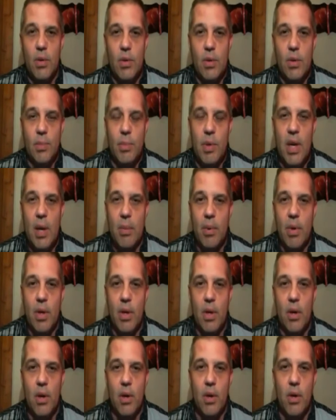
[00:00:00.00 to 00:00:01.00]
who's been
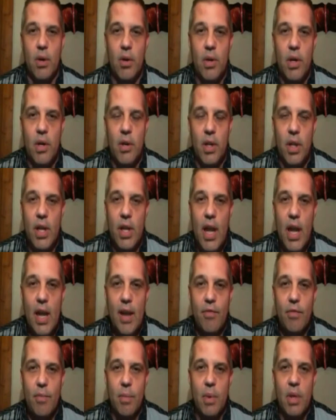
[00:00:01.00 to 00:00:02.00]
able to earn nearly a
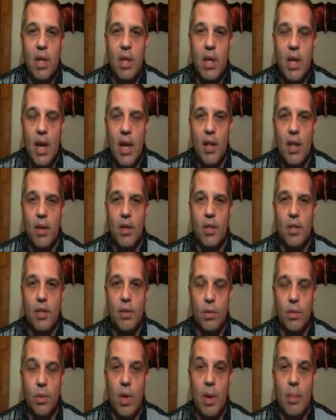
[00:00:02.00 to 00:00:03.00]
half million dollars
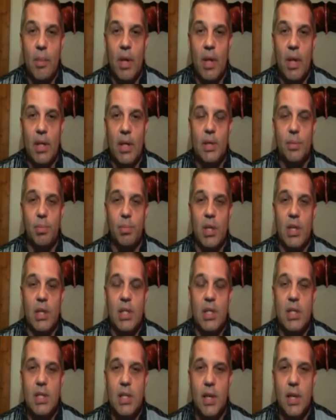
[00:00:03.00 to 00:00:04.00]
through MLSP
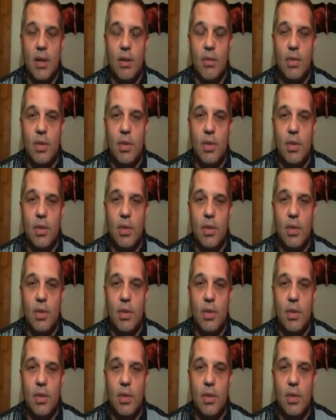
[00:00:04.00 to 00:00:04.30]
itself.